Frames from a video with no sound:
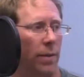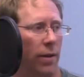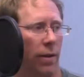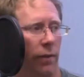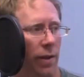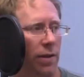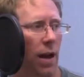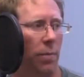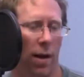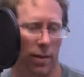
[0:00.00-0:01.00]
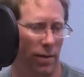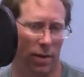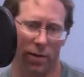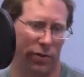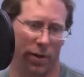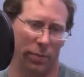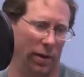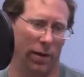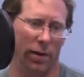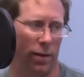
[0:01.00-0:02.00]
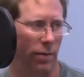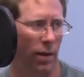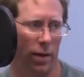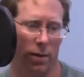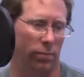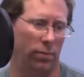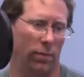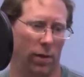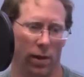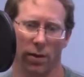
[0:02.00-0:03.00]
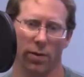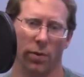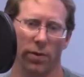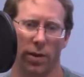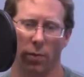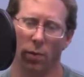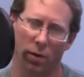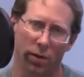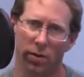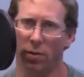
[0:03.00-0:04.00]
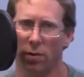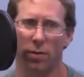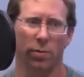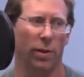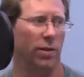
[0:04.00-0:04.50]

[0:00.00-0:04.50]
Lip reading: of times, like on free stomp boxes, I'll jump in and say, someone will say, well, it's doing too